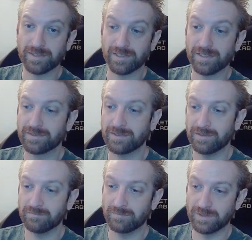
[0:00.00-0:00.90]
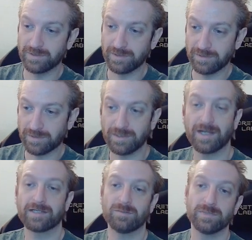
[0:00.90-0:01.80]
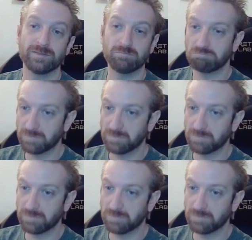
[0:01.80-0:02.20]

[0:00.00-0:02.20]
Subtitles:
I guess, and this is the document,